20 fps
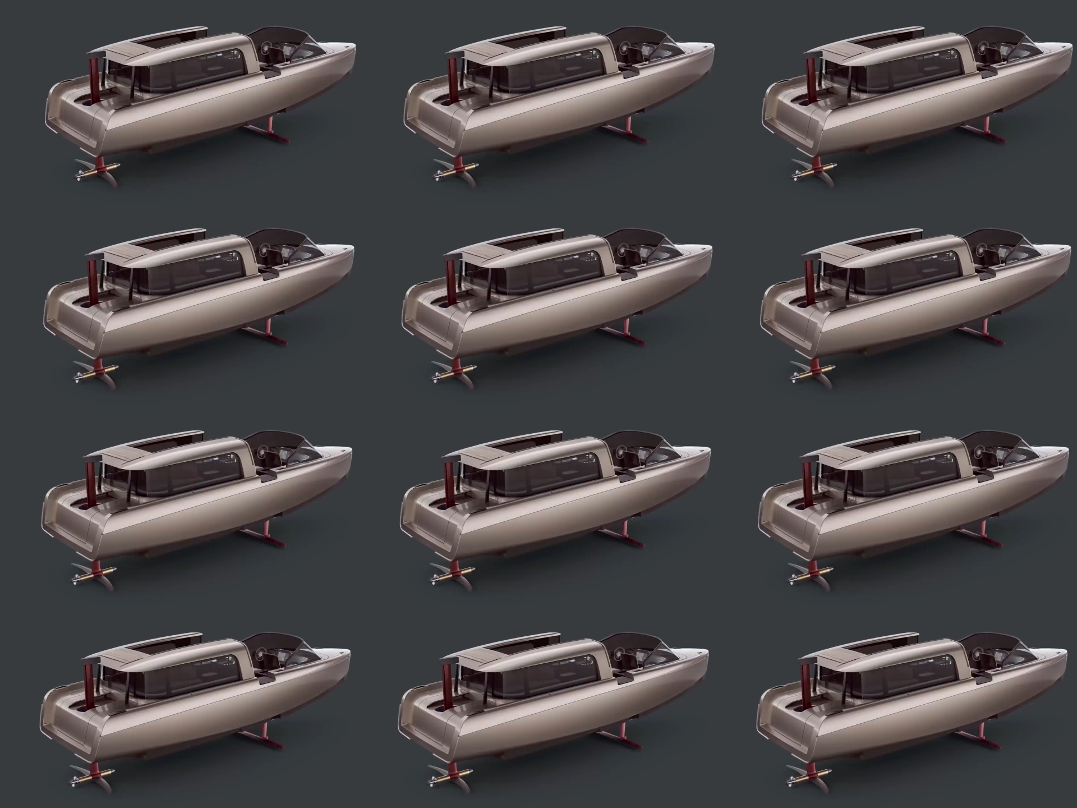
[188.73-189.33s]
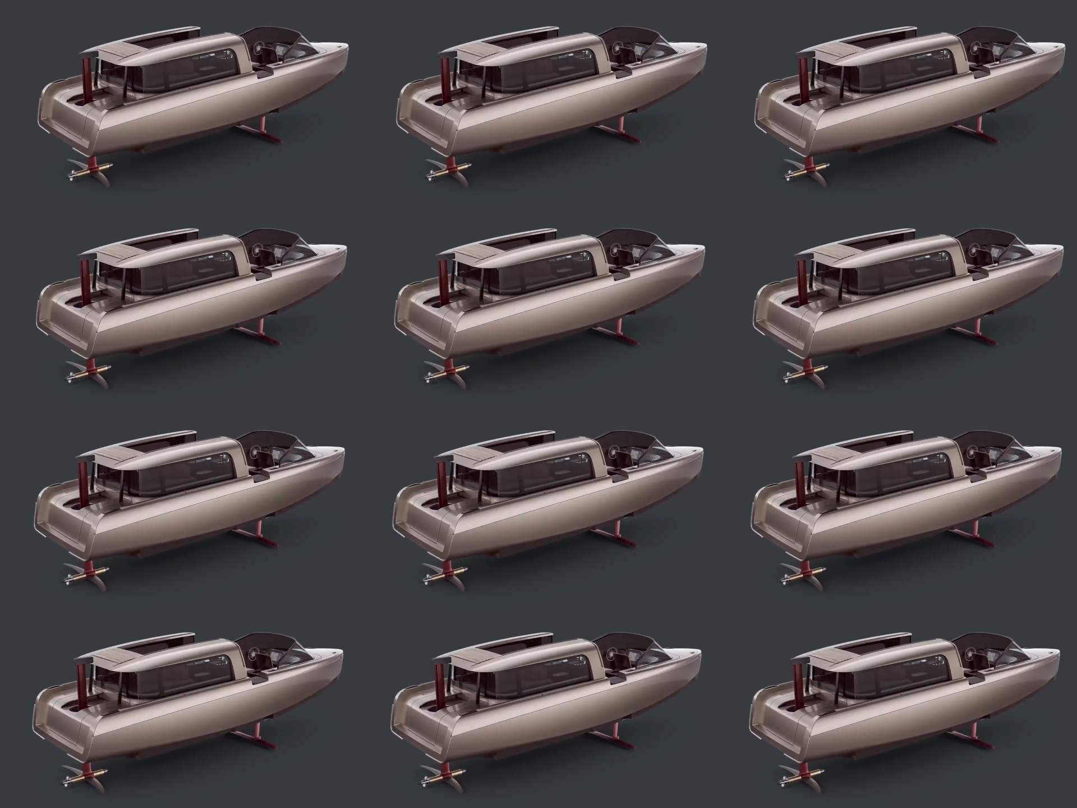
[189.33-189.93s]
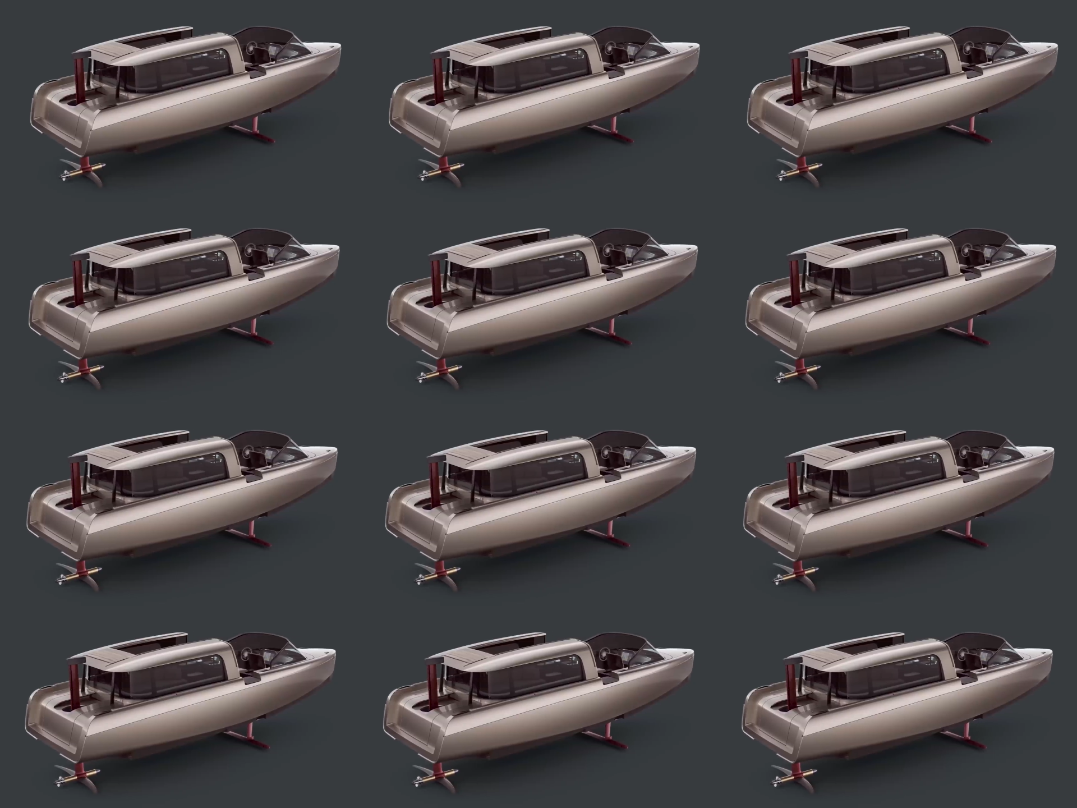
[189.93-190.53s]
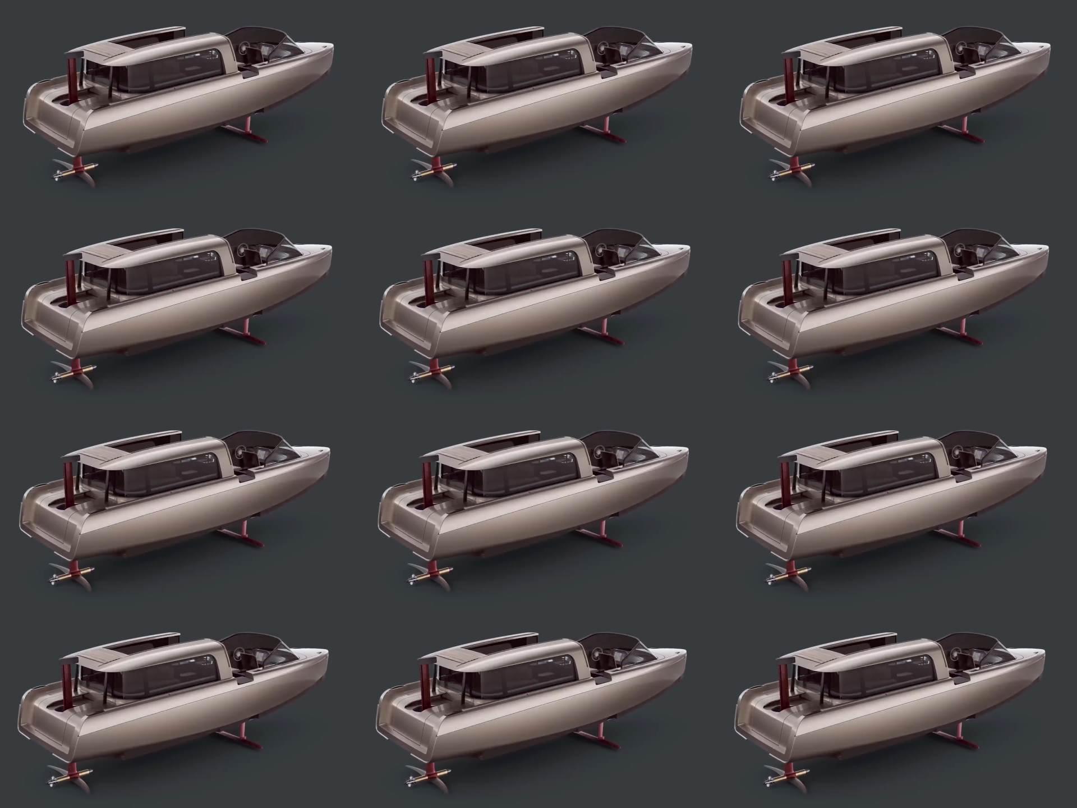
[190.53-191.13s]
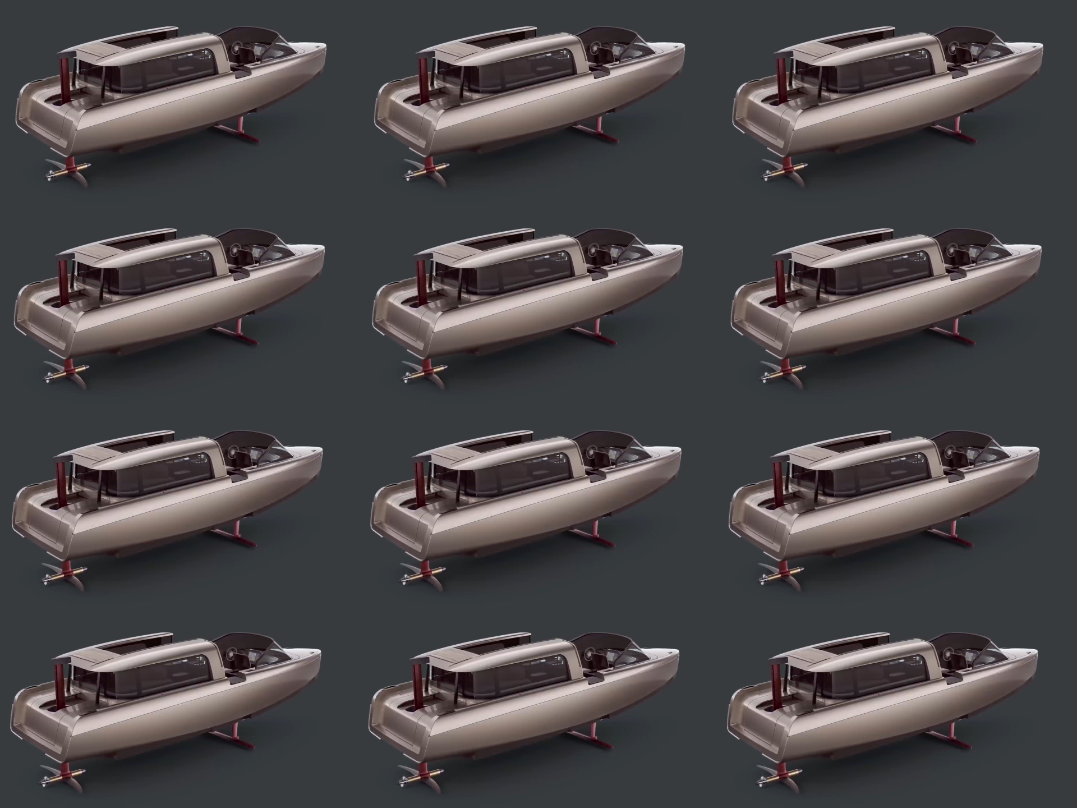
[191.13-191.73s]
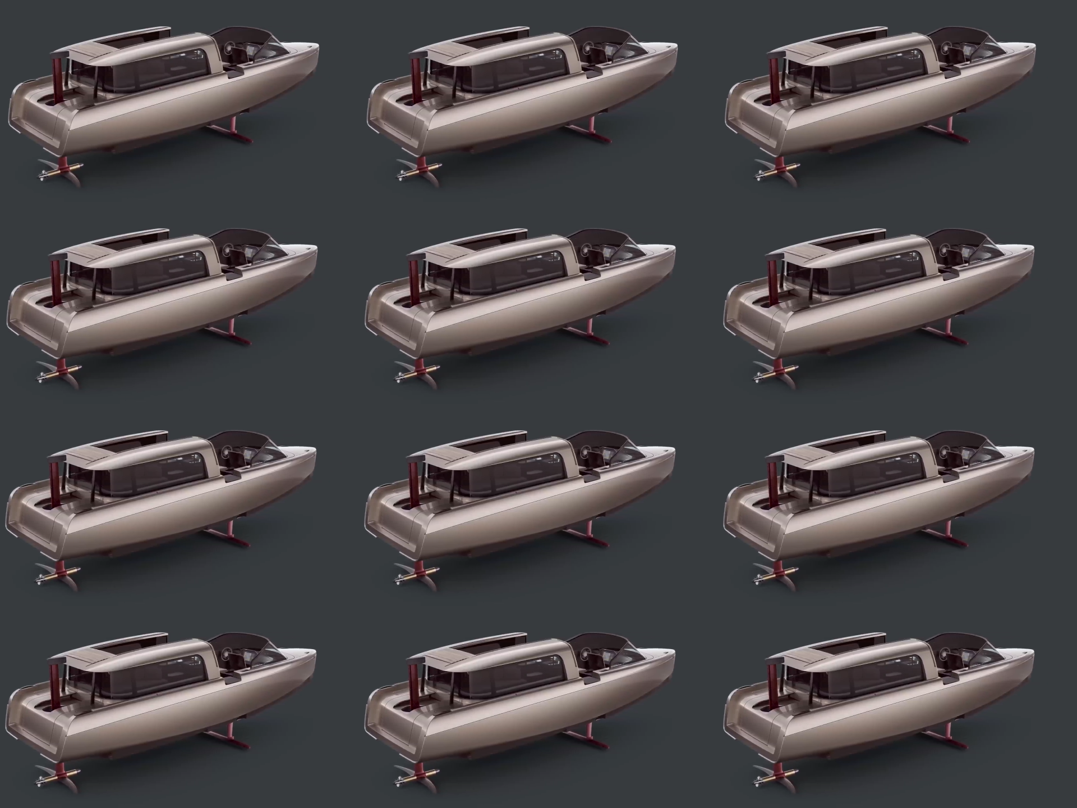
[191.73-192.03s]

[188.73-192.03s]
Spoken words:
[unreadable: no face in view]